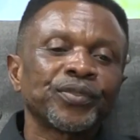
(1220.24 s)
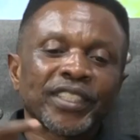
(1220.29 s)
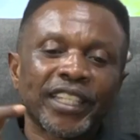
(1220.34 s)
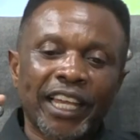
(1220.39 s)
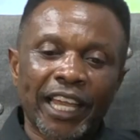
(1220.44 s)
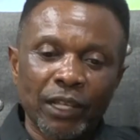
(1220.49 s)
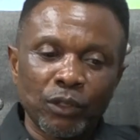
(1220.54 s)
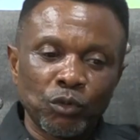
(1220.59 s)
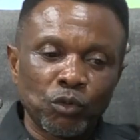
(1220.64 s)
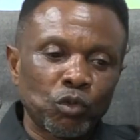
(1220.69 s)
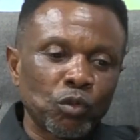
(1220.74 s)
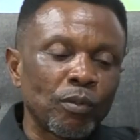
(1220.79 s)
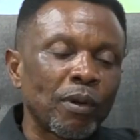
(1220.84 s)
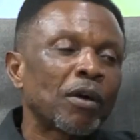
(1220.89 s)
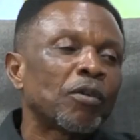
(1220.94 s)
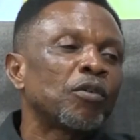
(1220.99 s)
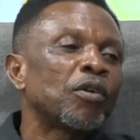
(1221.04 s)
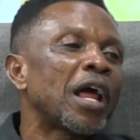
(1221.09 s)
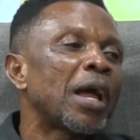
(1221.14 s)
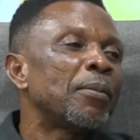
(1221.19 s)
And to my
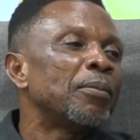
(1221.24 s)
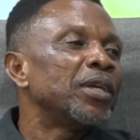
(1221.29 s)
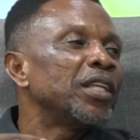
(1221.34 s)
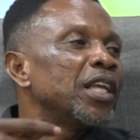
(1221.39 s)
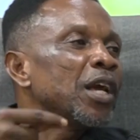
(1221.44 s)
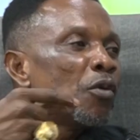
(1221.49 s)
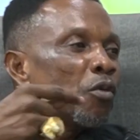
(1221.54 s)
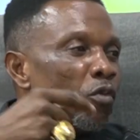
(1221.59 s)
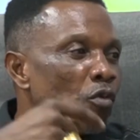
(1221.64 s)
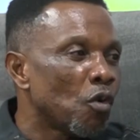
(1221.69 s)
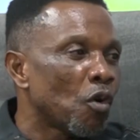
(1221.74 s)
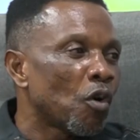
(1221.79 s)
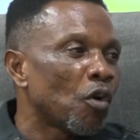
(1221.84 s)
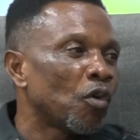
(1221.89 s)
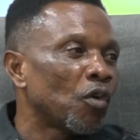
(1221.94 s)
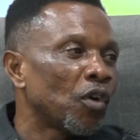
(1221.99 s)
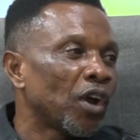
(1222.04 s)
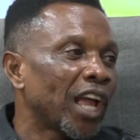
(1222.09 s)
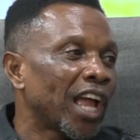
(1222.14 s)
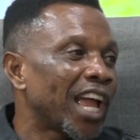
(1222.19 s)
cry, I mean, you go.
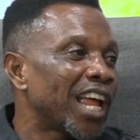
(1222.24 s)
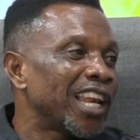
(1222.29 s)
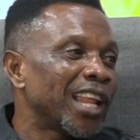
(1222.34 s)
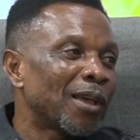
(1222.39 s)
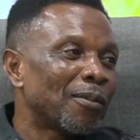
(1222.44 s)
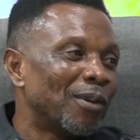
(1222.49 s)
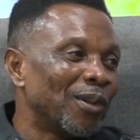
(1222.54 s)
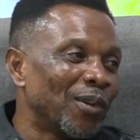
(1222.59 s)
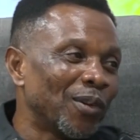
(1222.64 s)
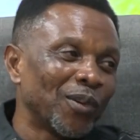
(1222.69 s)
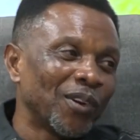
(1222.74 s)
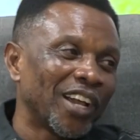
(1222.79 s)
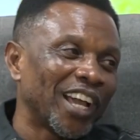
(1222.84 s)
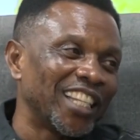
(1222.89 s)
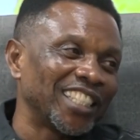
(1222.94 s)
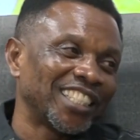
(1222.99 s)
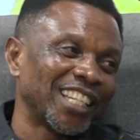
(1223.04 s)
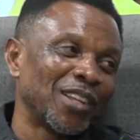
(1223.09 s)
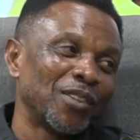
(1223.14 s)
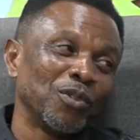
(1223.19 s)
And you know,
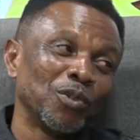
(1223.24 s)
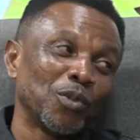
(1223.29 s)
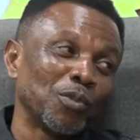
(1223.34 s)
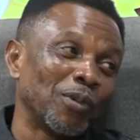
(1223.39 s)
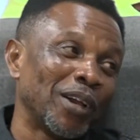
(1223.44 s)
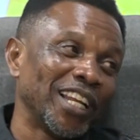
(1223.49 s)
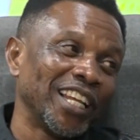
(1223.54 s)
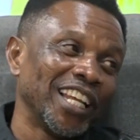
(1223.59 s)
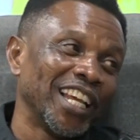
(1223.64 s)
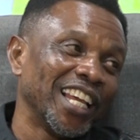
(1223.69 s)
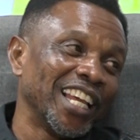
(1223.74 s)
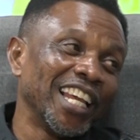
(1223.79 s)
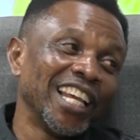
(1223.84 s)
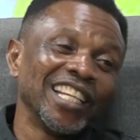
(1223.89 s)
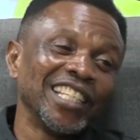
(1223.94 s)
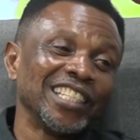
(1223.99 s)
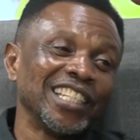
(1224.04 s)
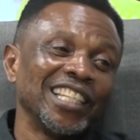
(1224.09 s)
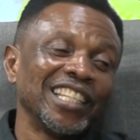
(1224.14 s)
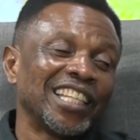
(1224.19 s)
because then to my dear,
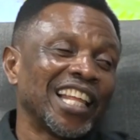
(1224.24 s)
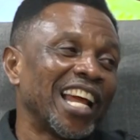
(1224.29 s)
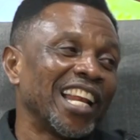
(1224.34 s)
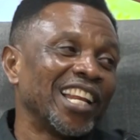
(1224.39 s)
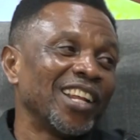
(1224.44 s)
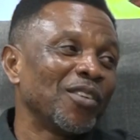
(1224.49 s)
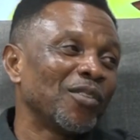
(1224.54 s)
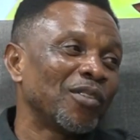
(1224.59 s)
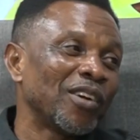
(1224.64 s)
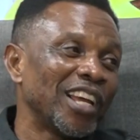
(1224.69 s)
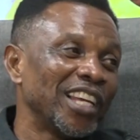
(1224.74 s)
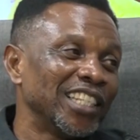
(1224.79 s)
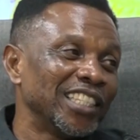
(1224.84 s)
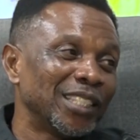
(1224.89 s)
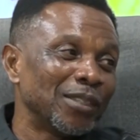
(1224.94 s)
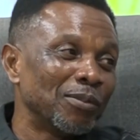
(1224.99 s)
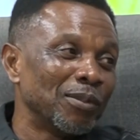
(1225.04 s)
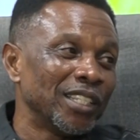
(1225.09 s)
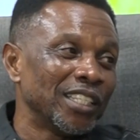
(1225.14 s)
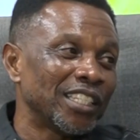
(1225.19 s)
then daddy cry
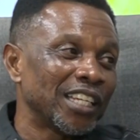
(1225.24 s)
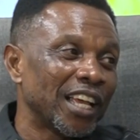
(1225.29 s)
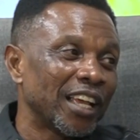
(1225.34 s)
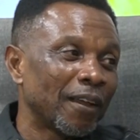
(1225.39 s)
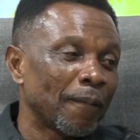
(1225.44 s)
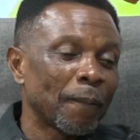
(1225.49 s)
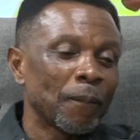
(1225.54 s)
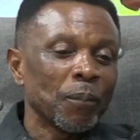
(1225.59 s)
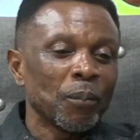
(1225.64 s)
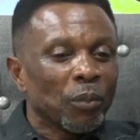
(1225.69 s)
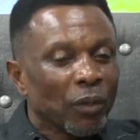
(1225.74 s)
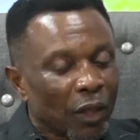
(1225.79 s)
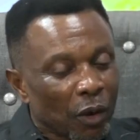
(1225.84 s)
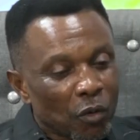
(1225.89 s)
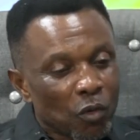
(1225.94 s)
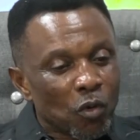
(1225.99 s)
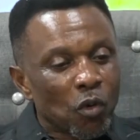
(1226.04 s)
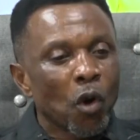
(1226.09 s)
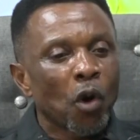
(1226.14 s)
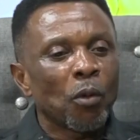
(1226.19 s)
into me, she
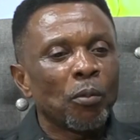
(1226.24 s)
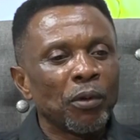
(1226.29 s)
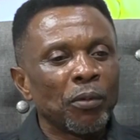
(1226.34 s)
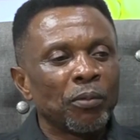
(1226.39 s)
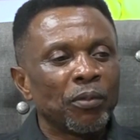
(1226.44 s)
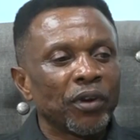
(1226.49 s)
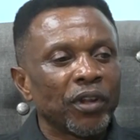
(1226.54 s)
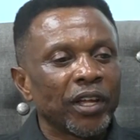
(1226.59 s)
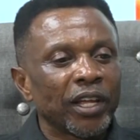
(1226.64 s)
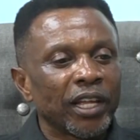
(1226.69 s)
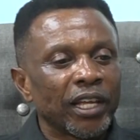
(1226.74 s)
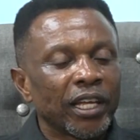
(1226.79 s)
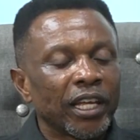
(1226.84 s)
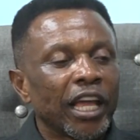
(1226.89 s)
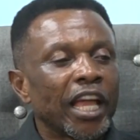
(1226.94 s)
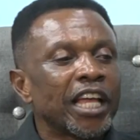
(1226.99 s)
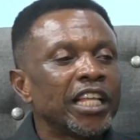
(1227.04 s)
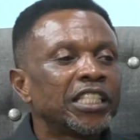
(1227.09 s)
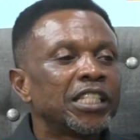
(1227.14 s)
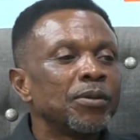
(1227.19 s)
go hobby bray.
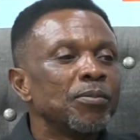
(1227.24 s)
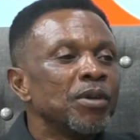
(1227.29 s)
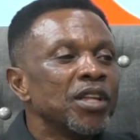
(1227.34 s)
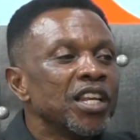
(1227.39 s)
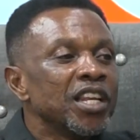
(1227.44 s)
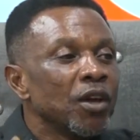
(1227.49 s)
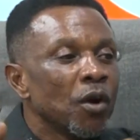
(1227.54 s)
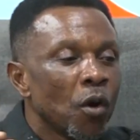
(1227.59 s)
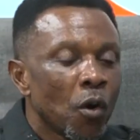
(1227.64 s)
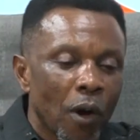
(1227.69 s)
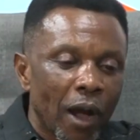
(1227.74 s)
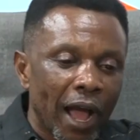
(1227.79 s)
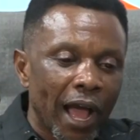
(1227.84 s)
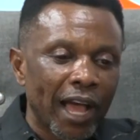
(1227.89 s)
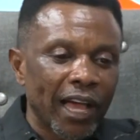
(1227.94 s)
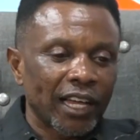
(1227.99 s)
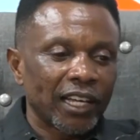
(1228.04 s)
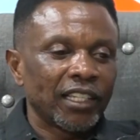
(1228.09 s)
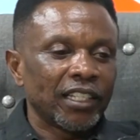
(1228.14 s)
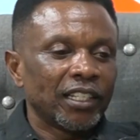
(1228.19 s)
Into me,
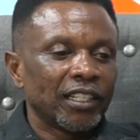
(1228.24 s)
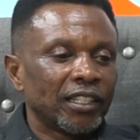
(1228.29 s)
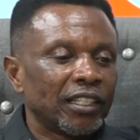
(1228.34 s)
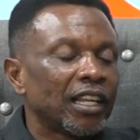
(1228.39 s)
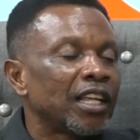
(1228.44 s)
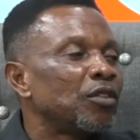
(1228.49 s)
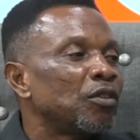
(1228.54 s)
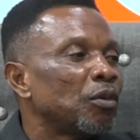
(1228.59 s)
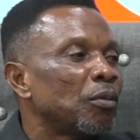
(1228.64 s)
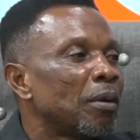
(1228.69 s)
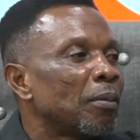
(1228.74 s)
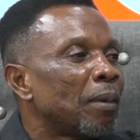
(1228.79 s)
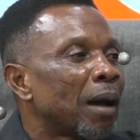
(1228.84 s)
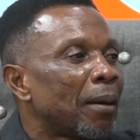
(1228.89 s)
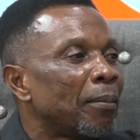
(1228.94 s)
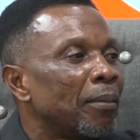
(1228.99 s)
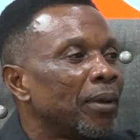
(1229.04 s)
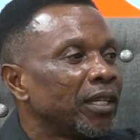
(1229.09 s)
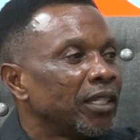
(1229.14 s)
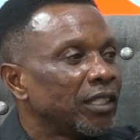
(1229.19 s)
niwa, not your
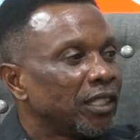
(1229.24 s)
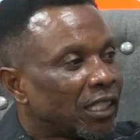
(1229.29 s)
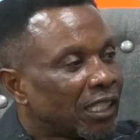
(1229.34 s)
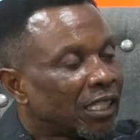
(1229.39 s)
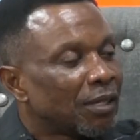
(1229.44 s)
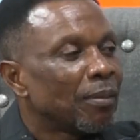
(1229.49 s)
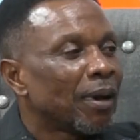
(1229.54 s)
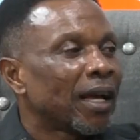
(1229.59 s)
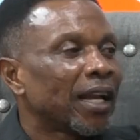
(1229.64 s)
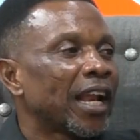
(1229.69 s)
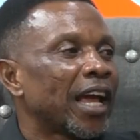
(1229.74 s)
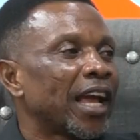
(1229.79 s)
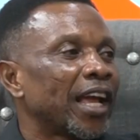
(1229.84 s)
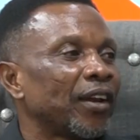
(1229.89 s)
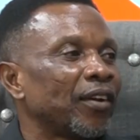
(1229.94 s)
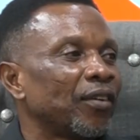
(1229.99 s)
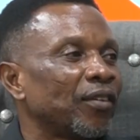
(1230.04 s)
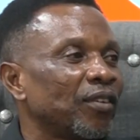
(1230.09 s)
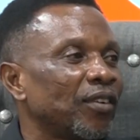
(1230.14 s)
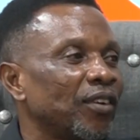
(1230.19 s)
baby, see my
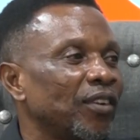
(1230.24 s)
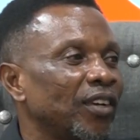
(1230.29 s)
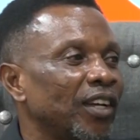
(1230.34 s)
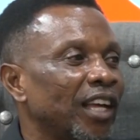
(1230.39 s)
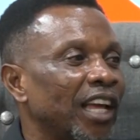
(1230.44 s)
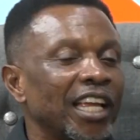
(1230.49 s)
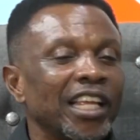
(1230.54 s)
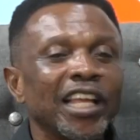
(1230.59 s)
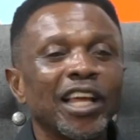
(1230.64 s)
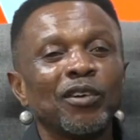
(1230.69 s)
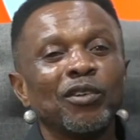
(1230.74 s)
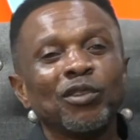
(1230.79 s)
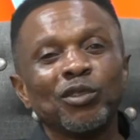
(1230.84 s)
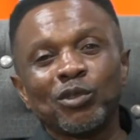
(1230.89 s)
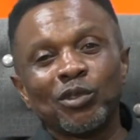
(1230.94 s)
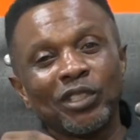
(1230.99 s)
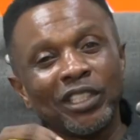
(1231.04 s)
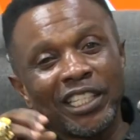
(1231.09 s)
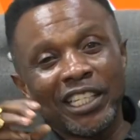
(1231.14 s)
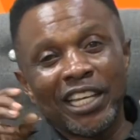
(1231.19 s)
nine. And you know,
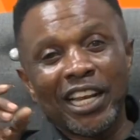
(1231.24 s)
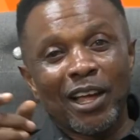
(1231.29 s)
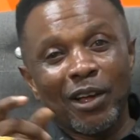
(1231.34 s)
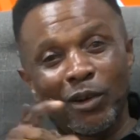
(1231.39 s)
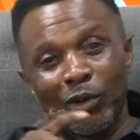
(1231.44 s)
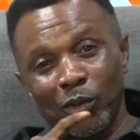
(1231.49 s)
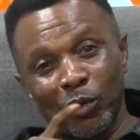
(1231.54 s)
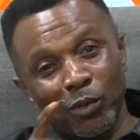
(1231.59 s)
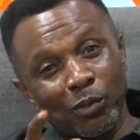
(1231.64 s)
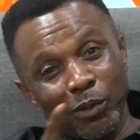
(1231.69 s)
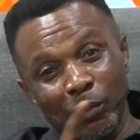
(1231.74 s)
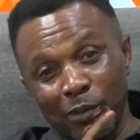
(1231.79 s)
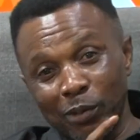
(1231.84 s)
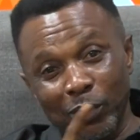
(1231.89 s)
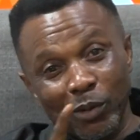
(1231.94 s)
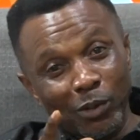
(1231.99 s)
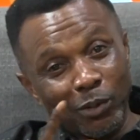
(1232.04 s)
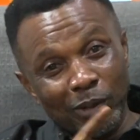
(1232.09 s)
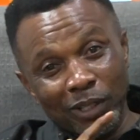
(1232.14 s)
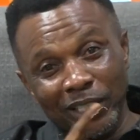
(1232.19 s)
Zintina will be
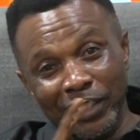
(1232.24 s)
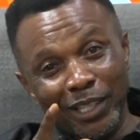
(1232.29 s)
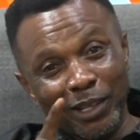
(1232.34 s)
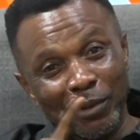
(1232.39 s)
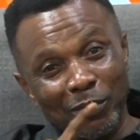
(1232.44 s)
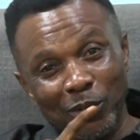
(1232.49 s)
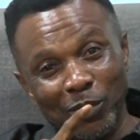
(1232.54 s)
making me tell